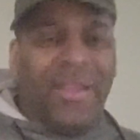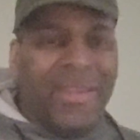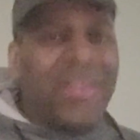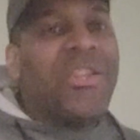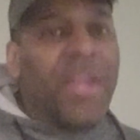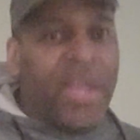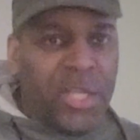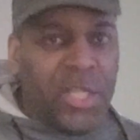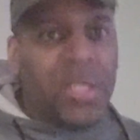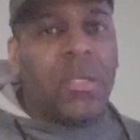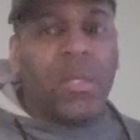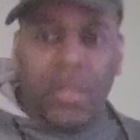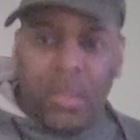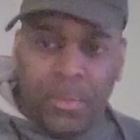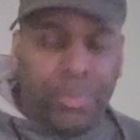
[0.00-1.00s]
And
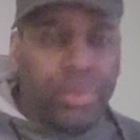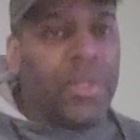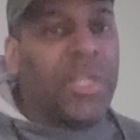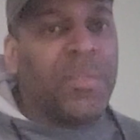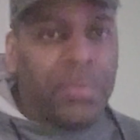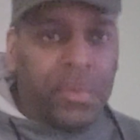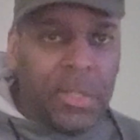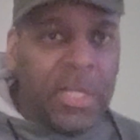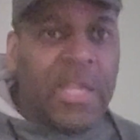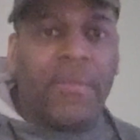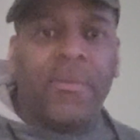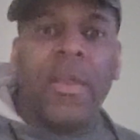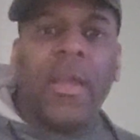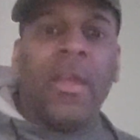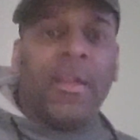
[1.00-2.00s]
yes, please
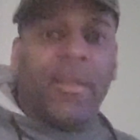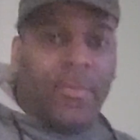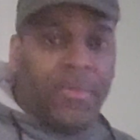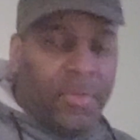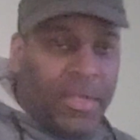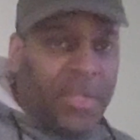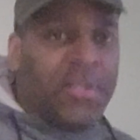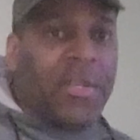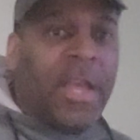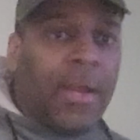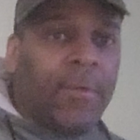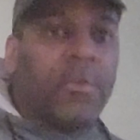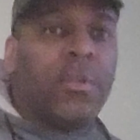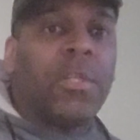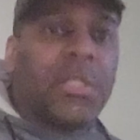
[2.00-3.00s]
believe, this
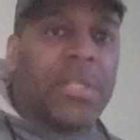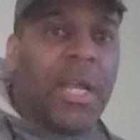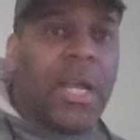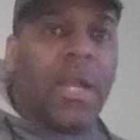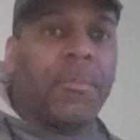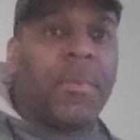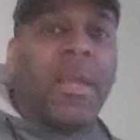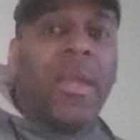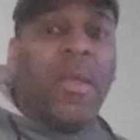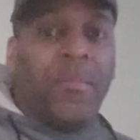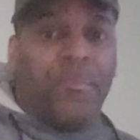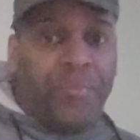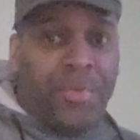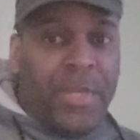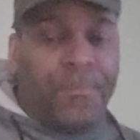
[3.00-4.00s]
era of time,
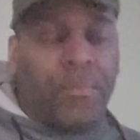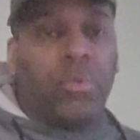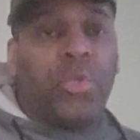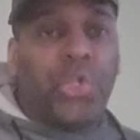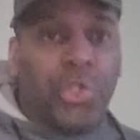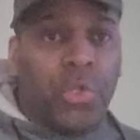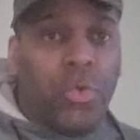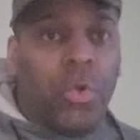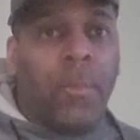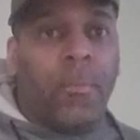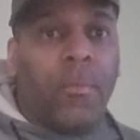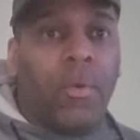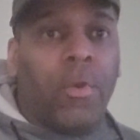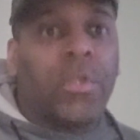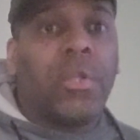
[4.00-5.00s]
people show
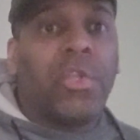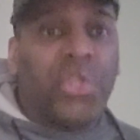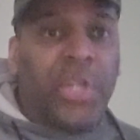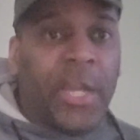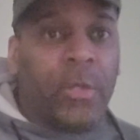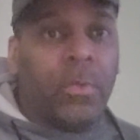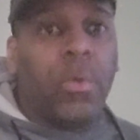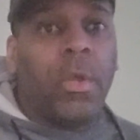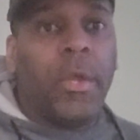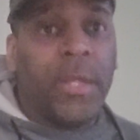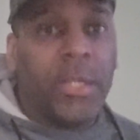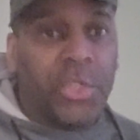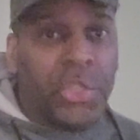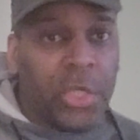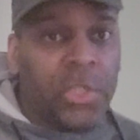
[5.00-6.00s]
up on your channel
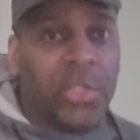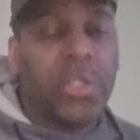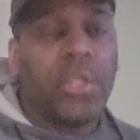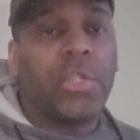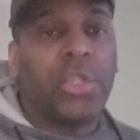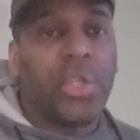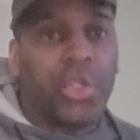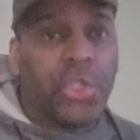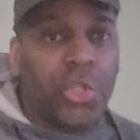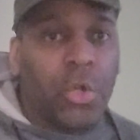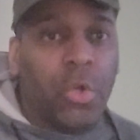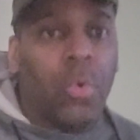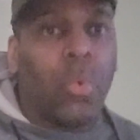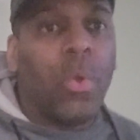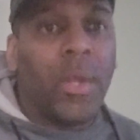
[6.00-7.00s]
just to
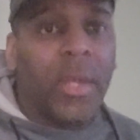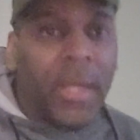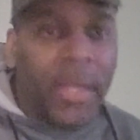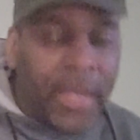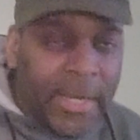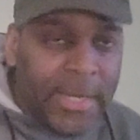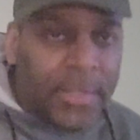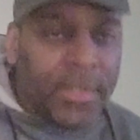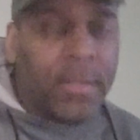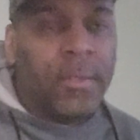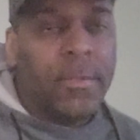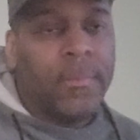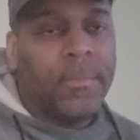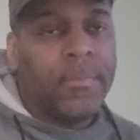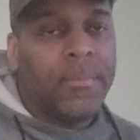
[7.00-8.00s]
show hate.
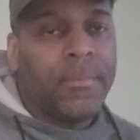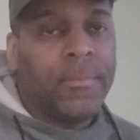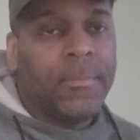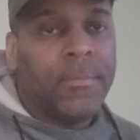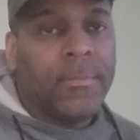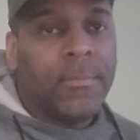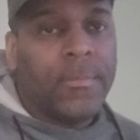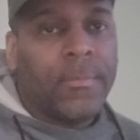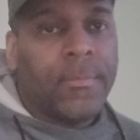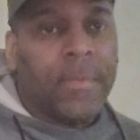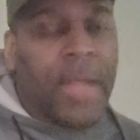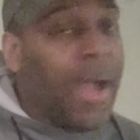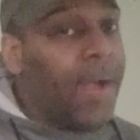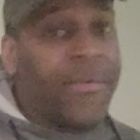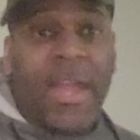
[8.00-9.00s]

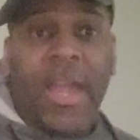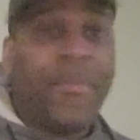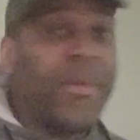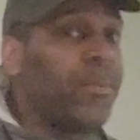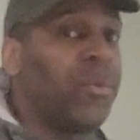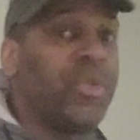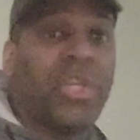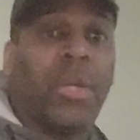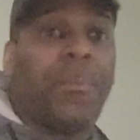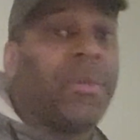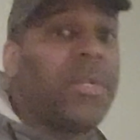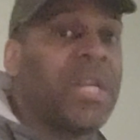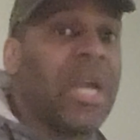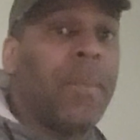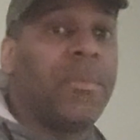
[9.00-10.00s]
I've had people jump
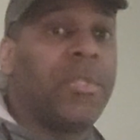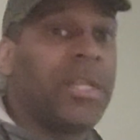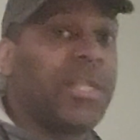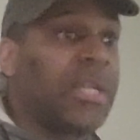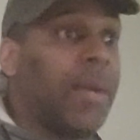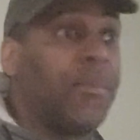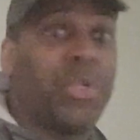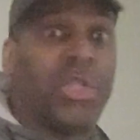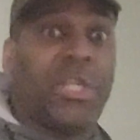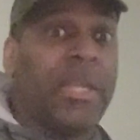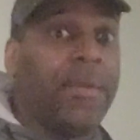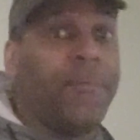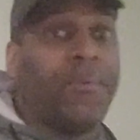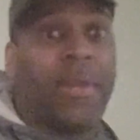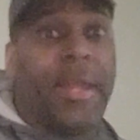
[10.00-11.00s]
in the comment section, I'm just
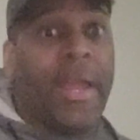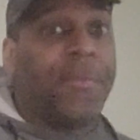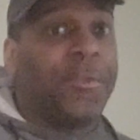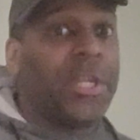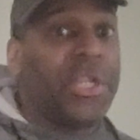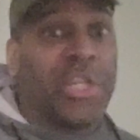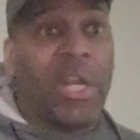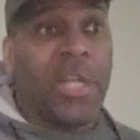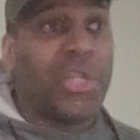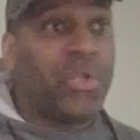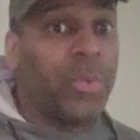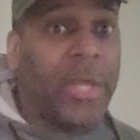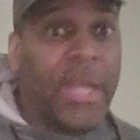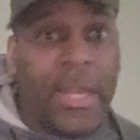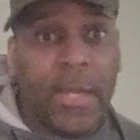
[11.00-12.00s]
here for the Anthony
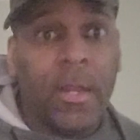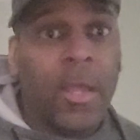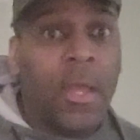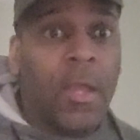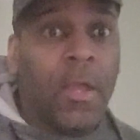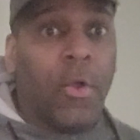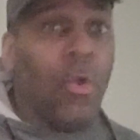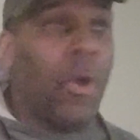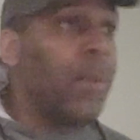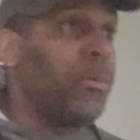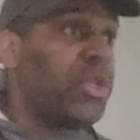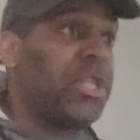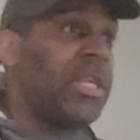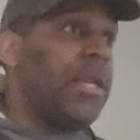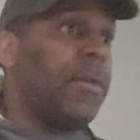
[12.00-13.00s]
Joshua hate, or
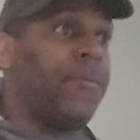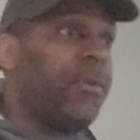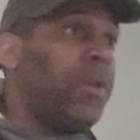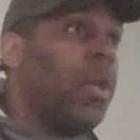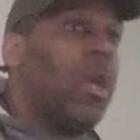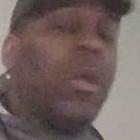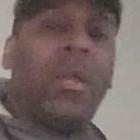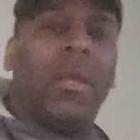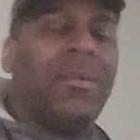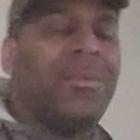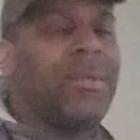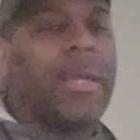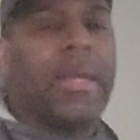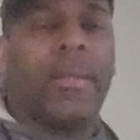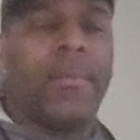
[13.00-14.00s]
I'm just here for the...
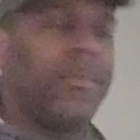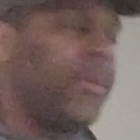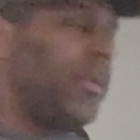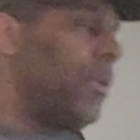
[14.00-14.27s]
It's like,